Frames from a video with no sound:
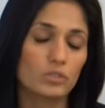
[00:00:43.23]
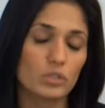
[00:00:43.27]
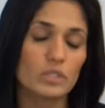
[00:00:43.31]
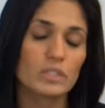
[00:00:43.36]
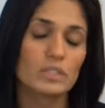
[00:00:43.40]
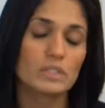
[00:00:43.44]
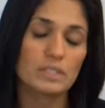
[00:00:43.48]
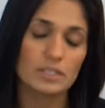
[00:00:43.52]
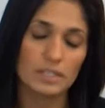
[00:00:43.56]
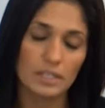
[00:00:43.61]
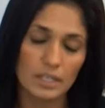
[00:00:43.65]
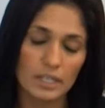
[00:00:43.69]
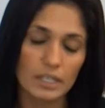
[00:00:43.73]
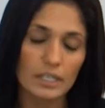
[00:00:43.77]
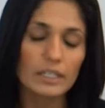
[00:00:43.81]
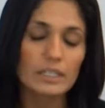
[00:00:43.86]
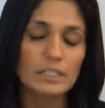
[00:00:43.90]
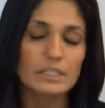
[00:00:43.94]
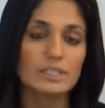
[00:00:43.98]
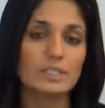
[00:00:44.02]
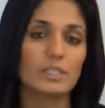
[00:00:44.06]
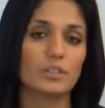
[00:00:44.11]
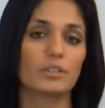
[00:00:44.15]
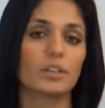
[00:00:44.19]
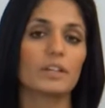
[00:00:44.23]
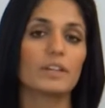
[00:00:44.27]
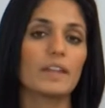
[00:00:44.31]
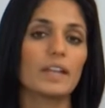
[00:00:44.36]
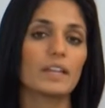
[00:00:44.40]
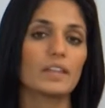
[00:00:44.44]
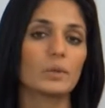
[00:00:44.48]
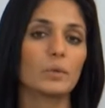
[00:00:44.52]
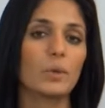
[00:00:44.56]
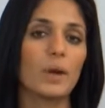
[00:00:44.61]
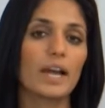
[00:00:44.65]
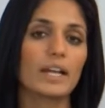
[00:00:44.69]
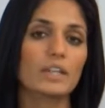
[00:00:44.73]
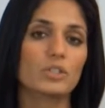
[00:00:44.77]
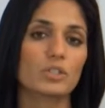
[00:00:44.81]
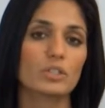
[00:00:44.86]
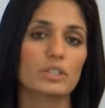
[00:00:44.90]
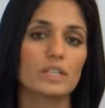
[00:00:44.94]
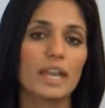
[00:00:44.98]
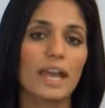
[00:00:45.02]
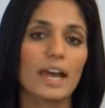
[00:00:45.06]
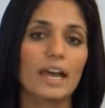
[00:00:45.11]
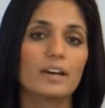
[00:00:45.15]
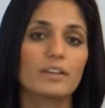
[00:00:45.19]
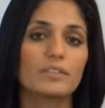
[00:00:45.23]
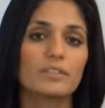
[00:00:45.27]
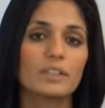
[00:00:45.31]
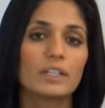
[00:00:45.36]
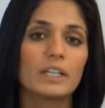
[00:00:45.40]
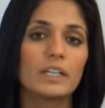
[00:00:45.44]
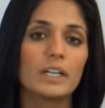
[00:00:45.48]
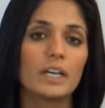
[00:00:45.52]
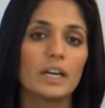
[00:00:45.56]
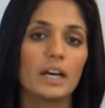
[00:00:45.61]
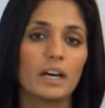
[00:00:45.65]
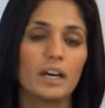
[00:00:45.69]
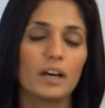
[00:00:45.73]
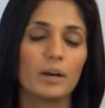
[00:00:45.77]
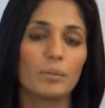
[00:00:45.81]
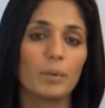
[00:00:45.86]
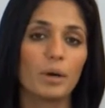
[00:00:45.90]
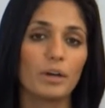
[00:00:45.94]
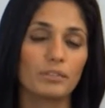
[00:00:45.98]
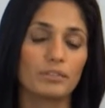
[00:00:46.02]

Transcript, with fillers: just considering that you actually have um,